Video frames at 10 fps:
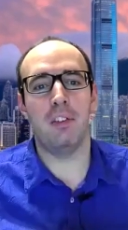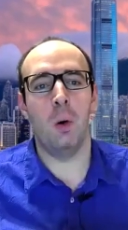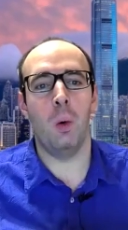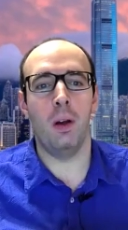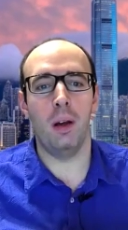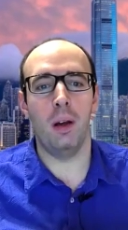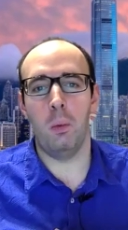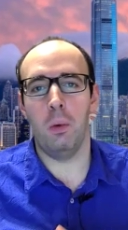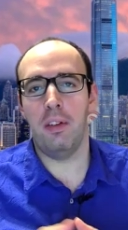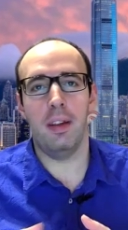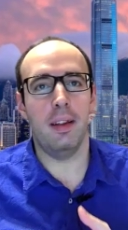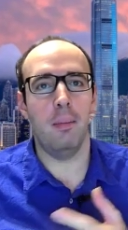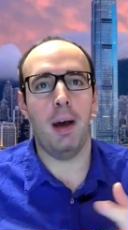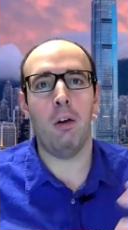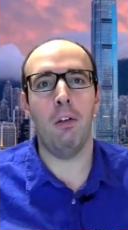know what's the, the,
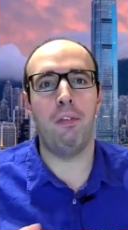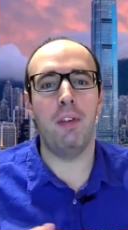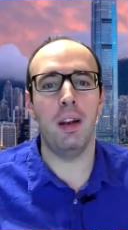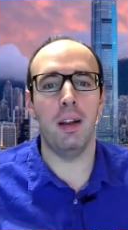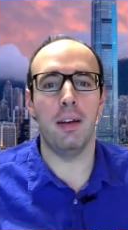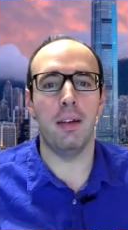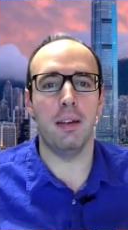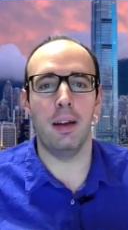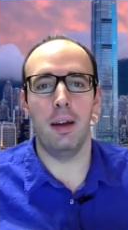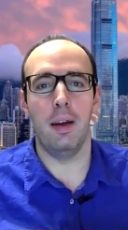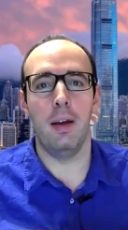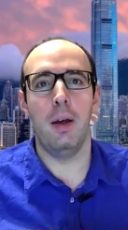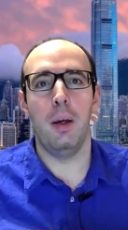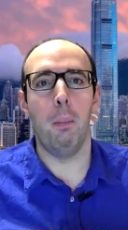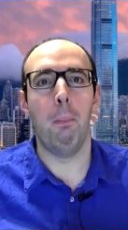Bank of Finland's
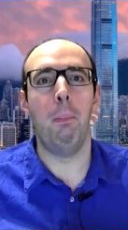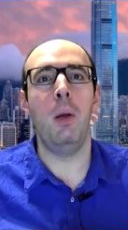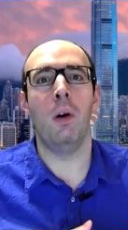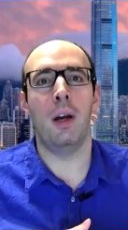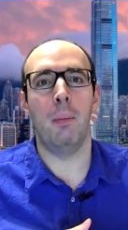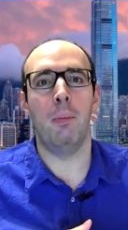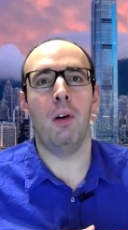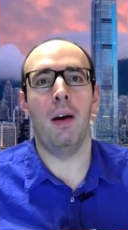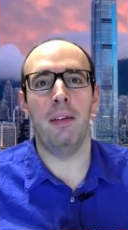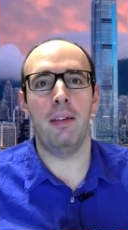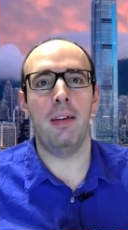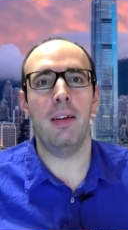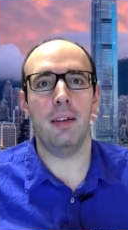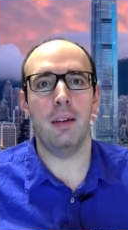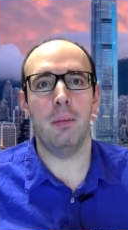B1
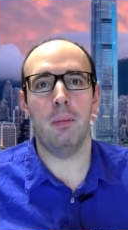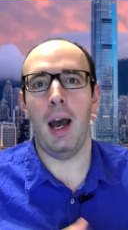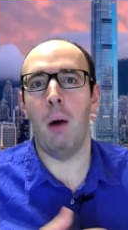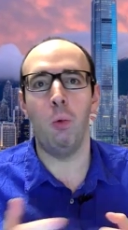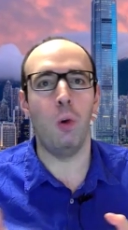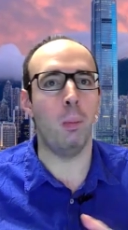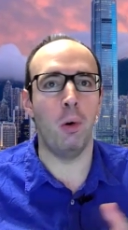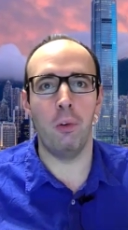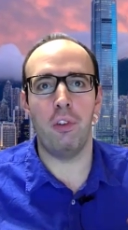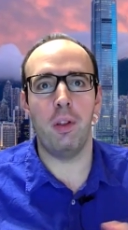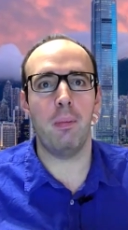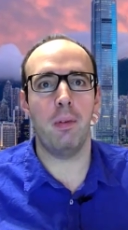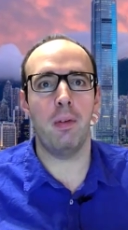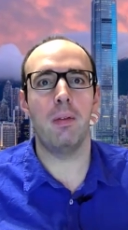cryptocurrencies and how do you approach them?